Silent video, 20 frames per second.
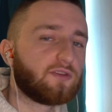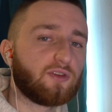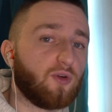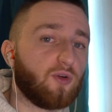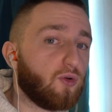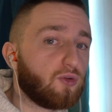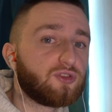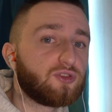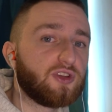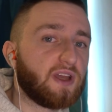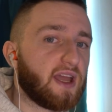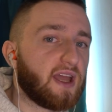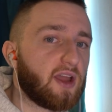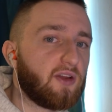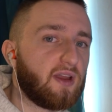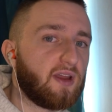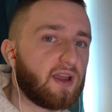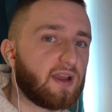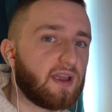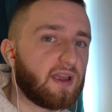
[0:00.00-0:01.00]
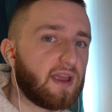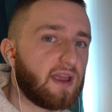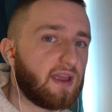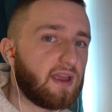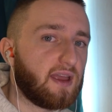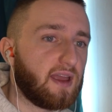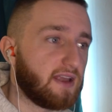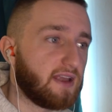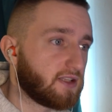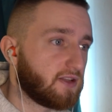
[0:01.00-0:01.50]
So all you're hearing
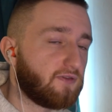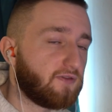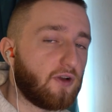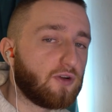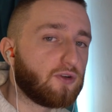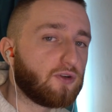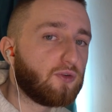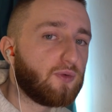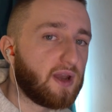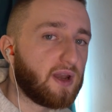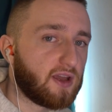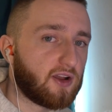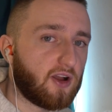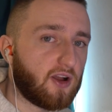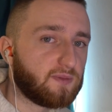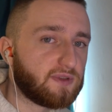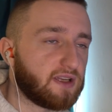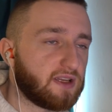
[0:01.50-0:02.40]
is the vocal when it comes